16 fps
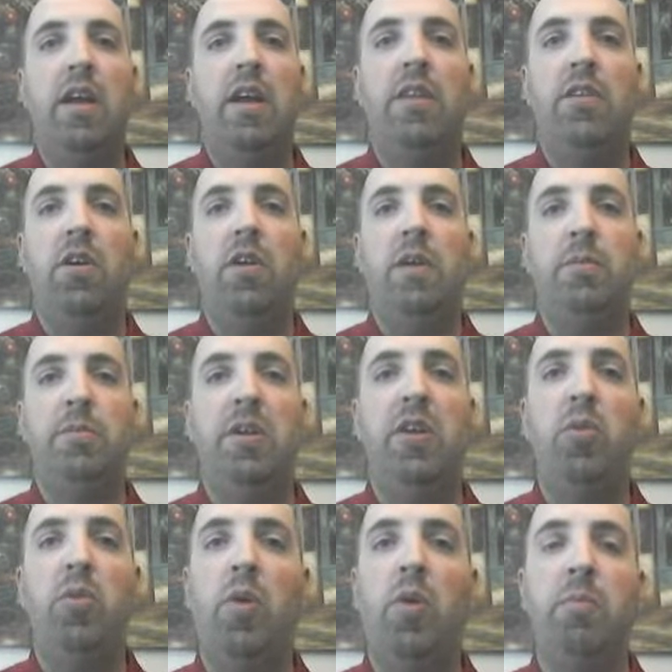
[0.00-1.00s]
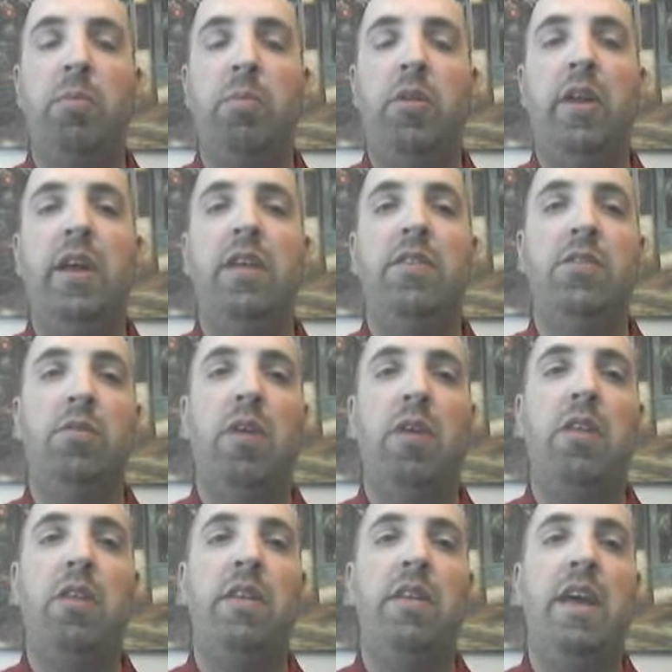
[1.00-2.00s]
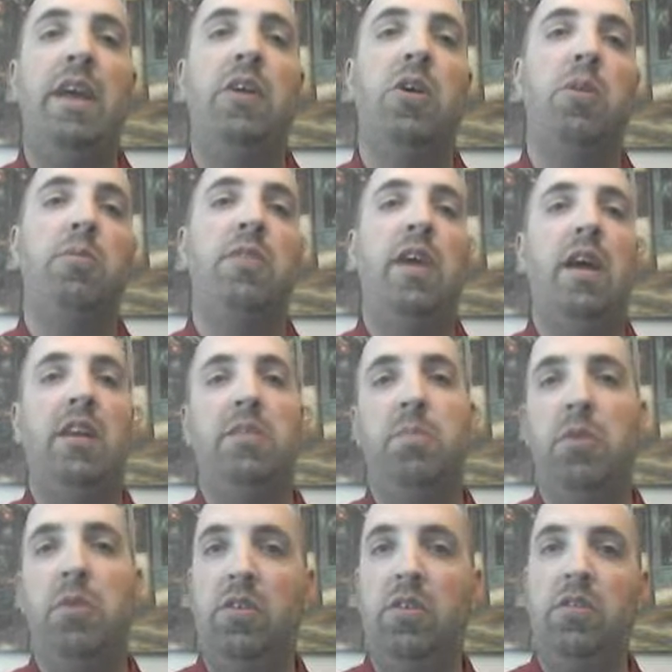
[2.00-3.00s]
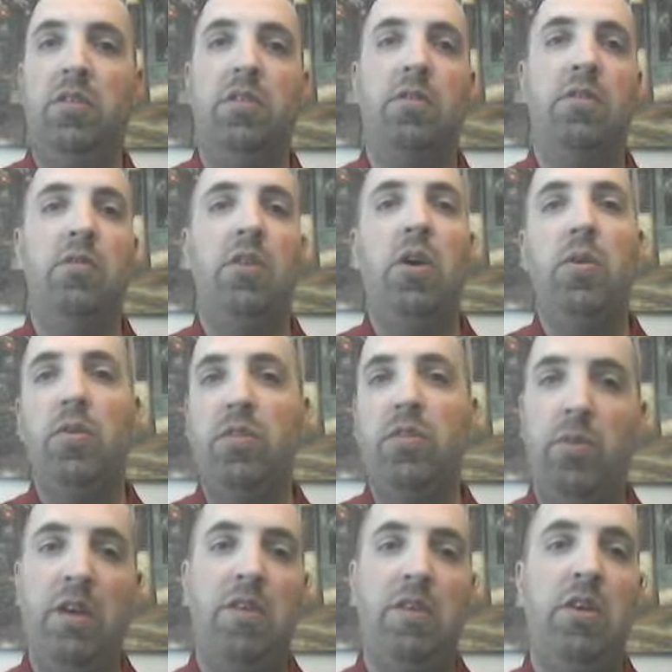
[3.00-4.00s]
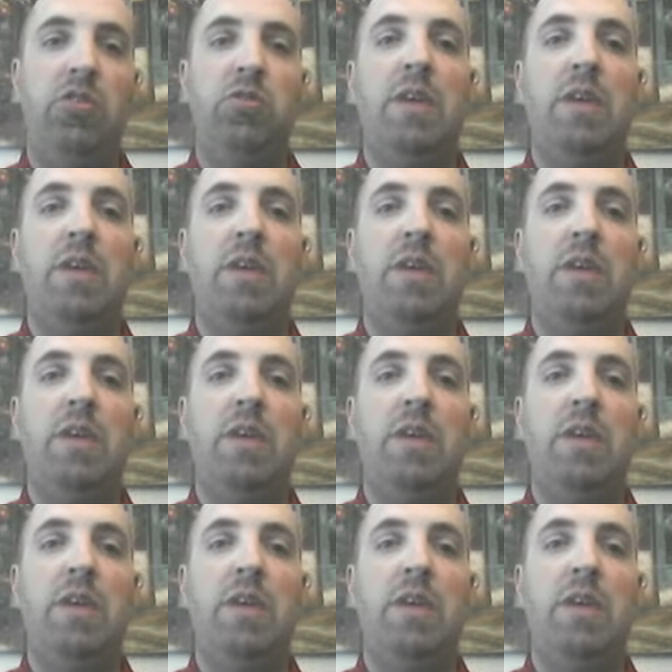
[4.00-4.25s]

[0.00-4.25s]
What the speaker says: It's all implemented in one place. So rather than take home textbooks and notes and whatever else,